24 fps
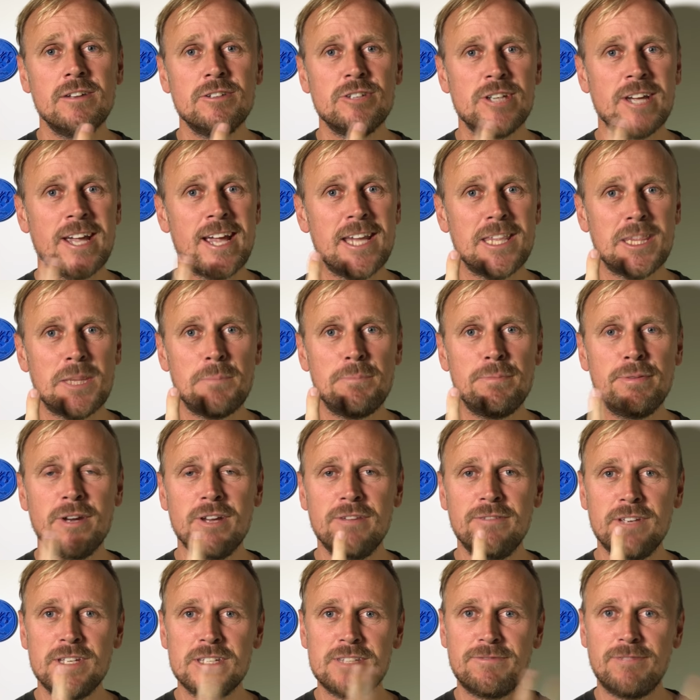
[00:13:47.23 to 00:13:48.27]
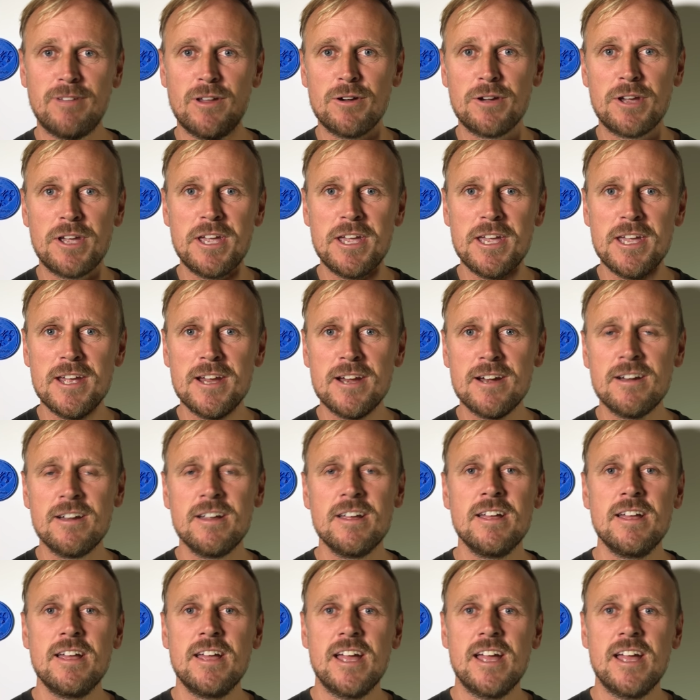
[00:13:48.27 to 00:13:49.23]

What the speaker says: Check out the previous vlog here